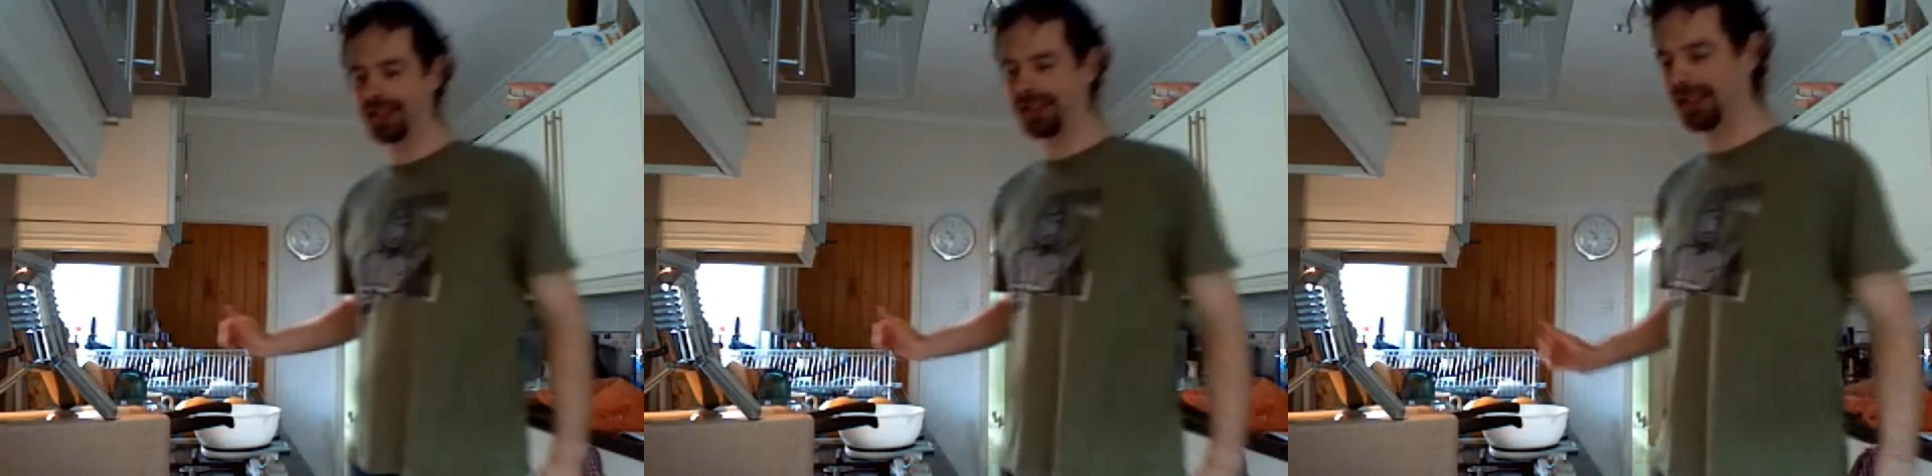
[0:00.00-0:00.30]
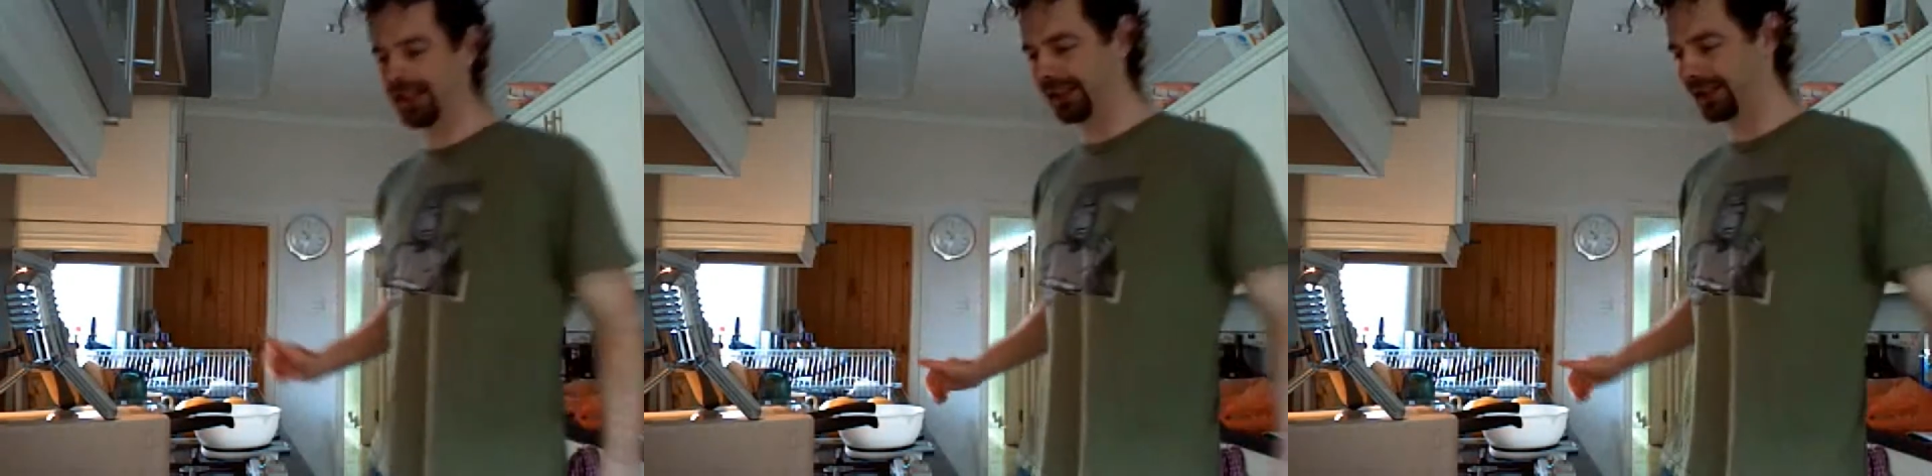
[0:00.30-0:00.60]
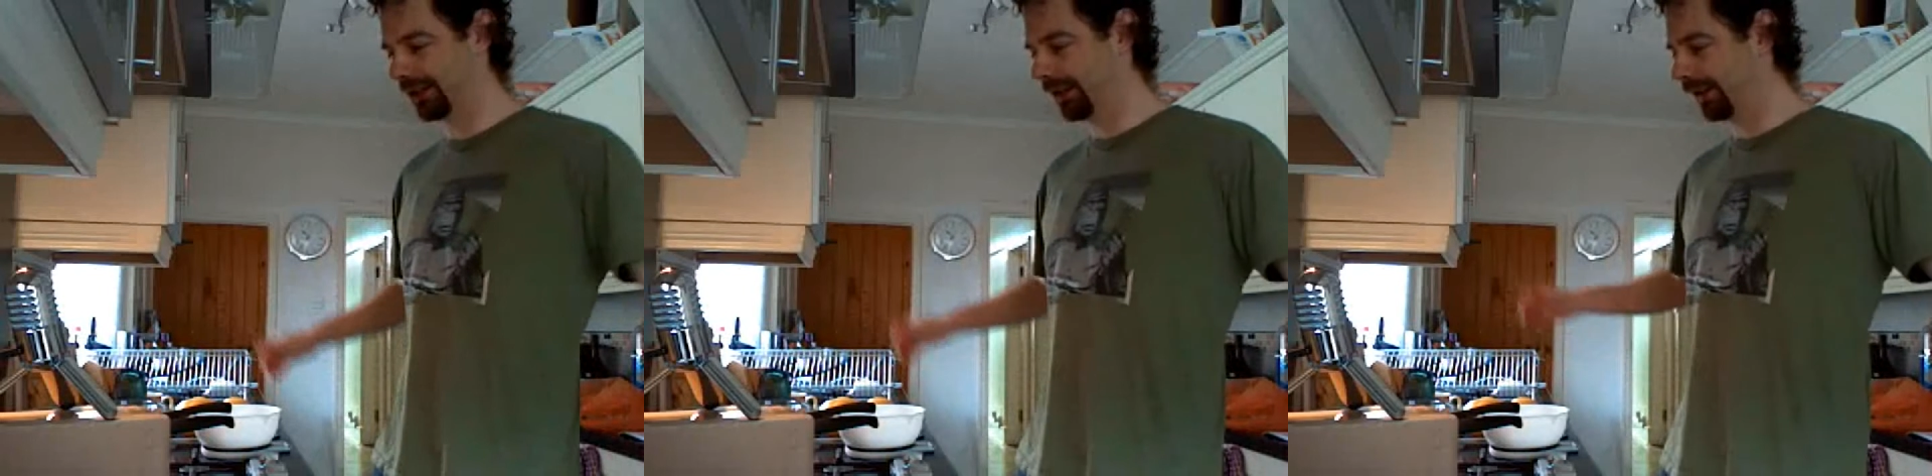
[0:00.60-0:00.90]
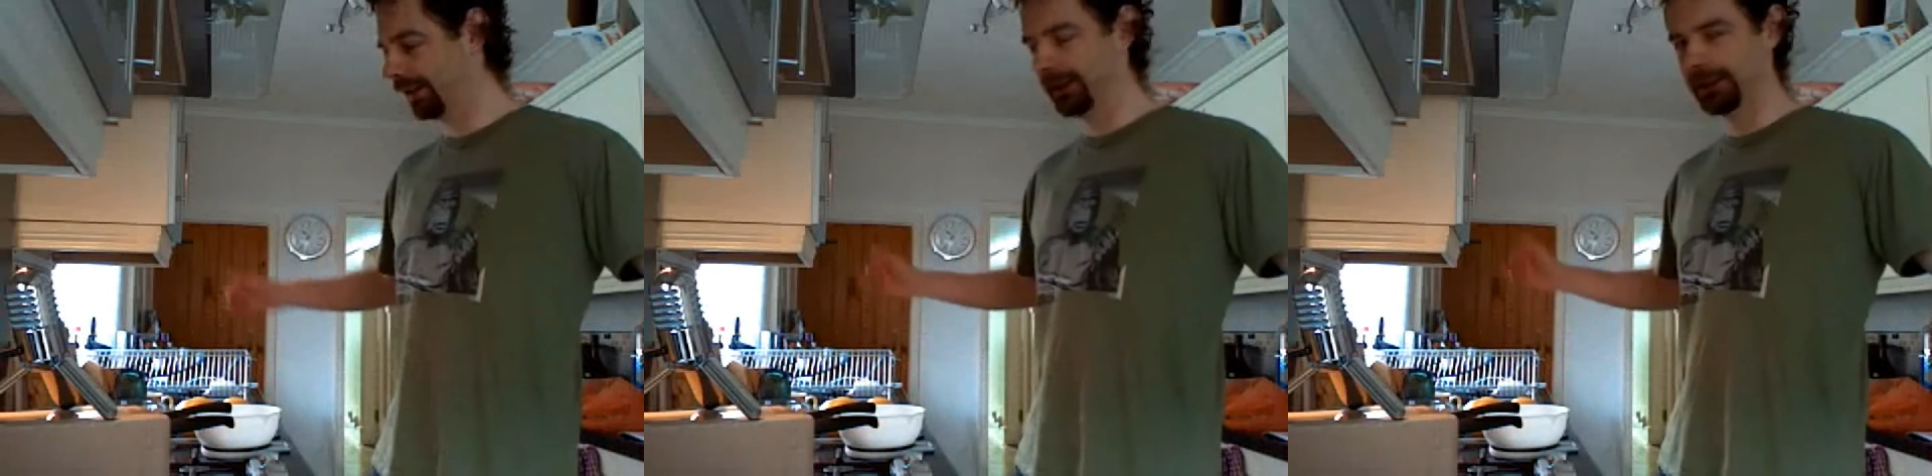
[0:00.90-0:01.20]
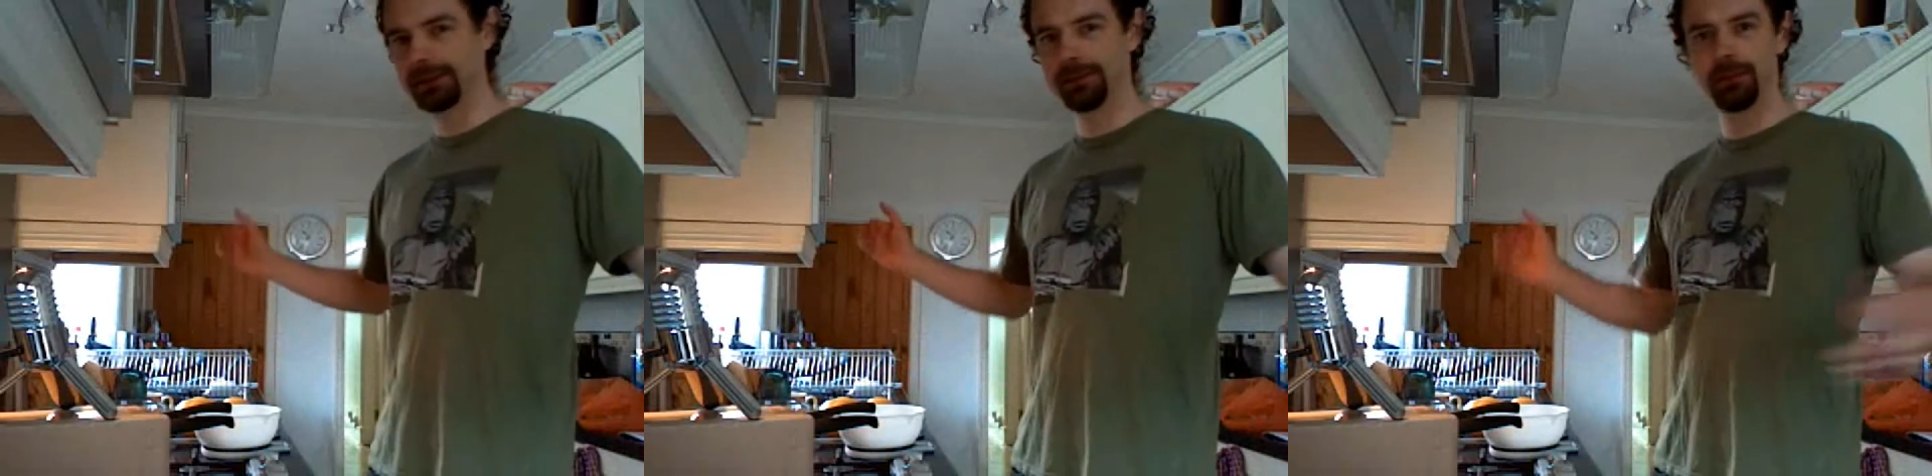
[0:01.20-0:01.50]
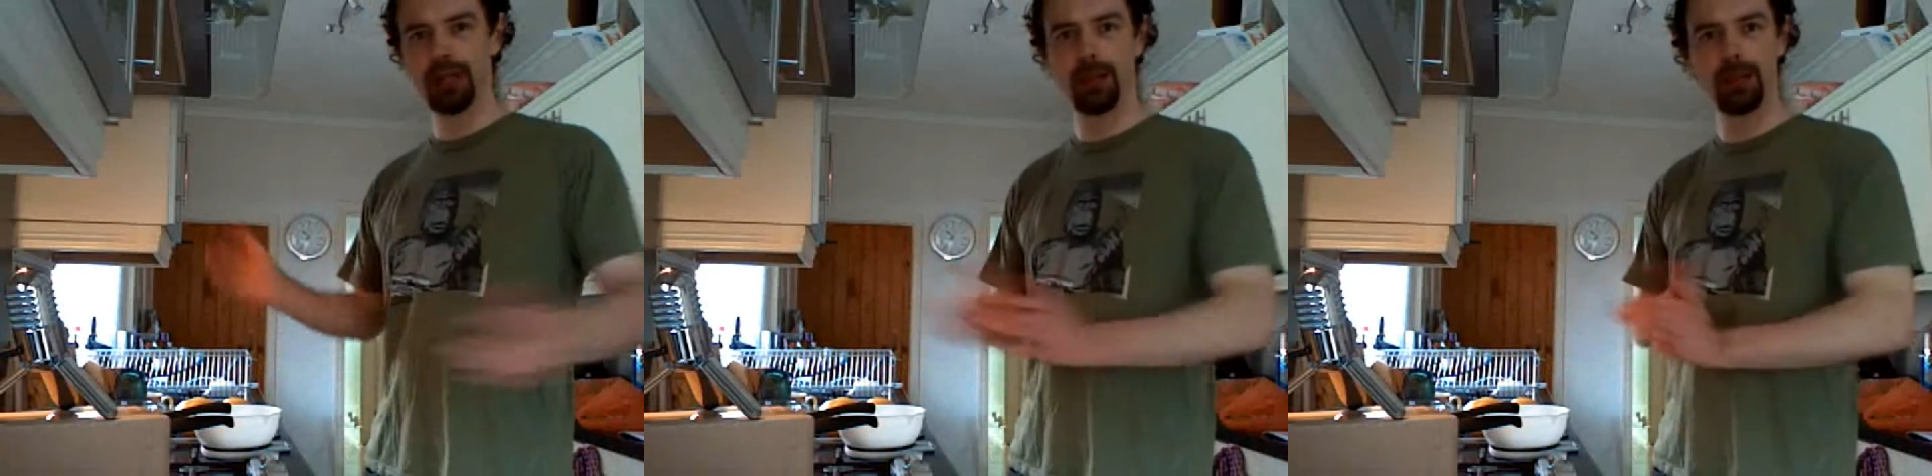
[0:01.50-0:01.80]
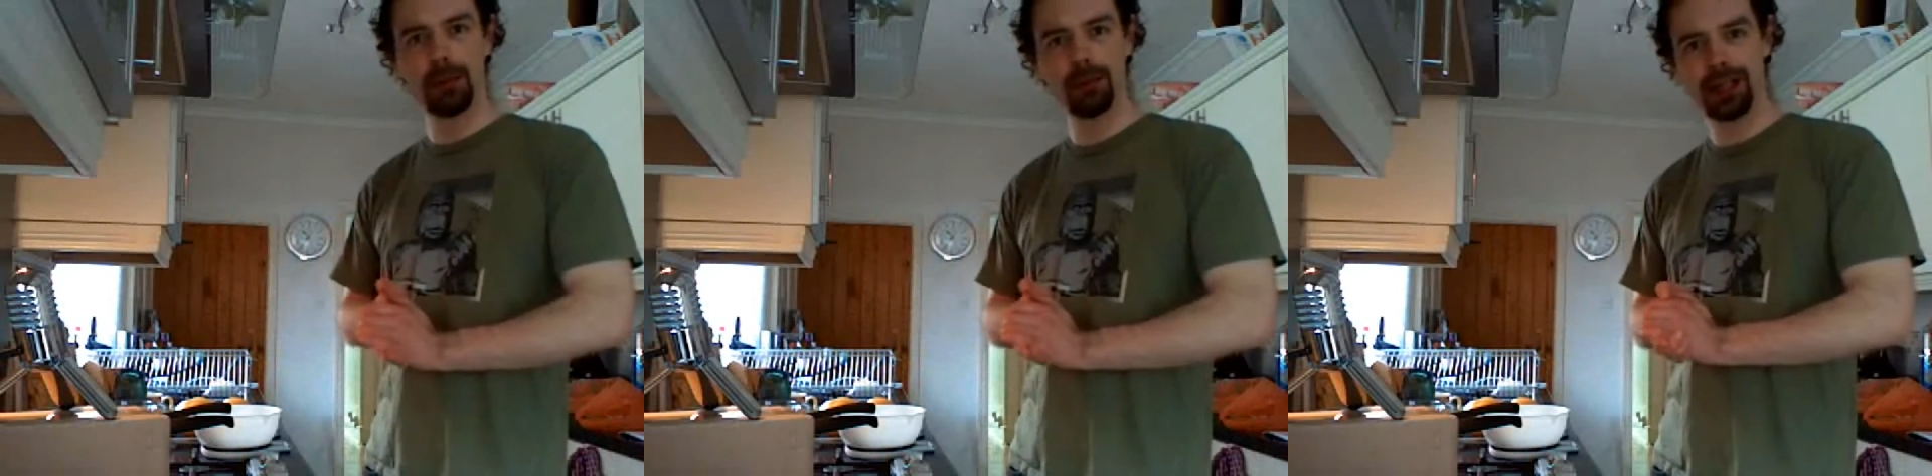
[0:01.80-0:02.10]
Hart, I
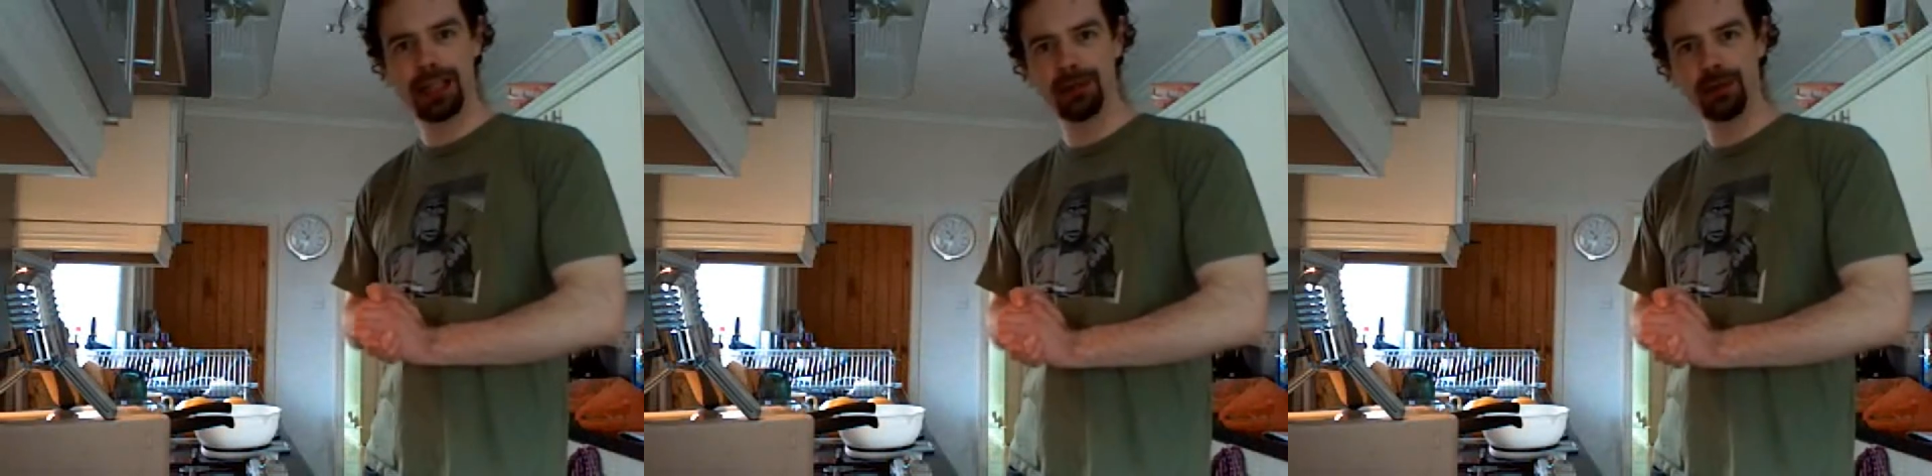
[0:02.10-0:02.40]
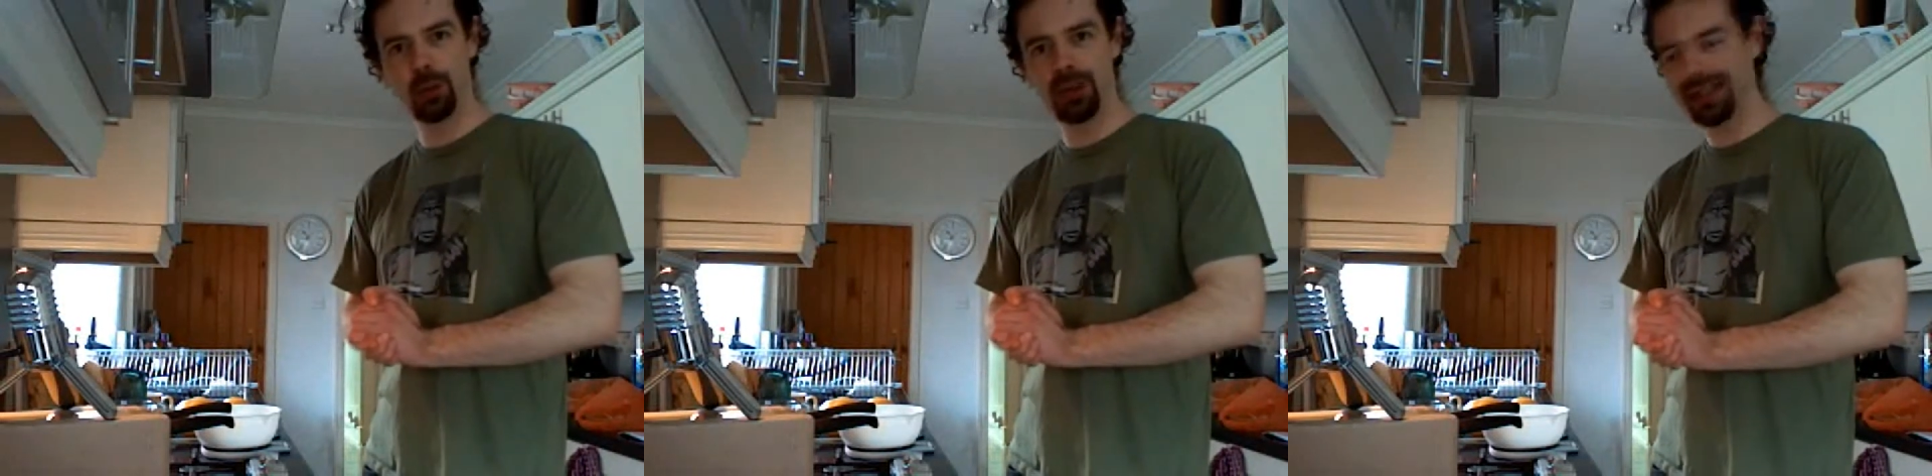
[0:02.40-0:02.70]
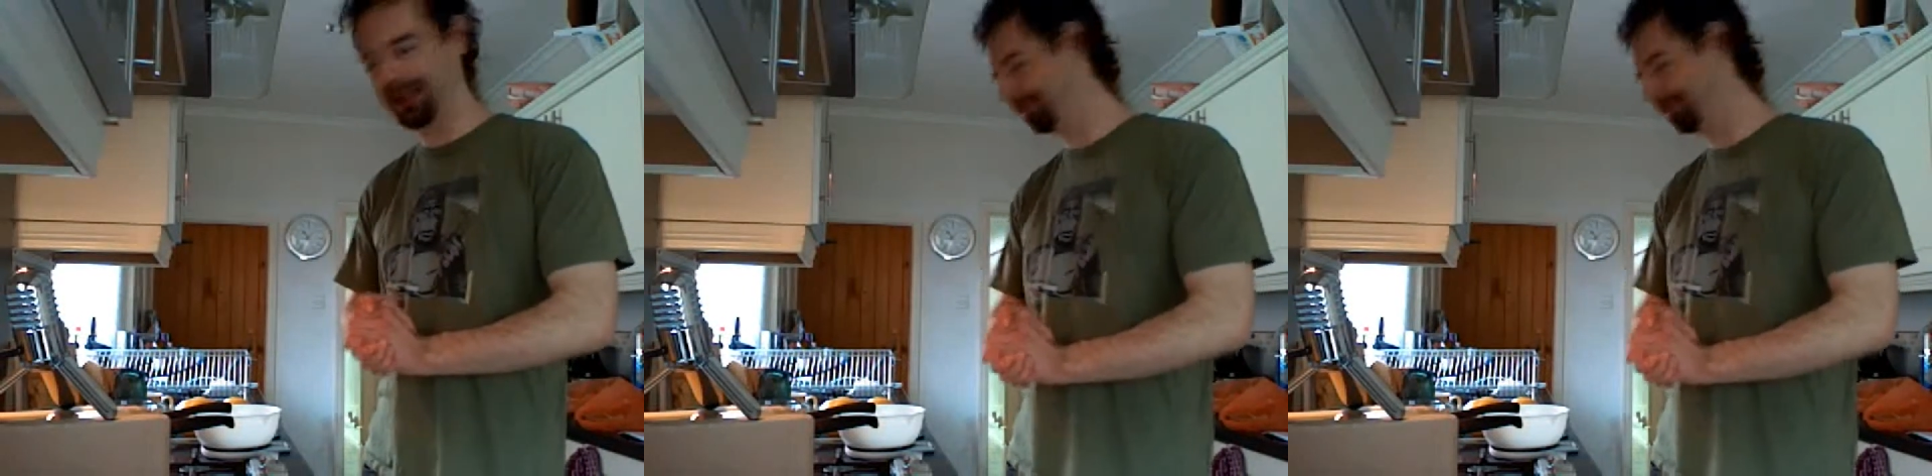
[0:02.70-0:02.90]
may break out the wine.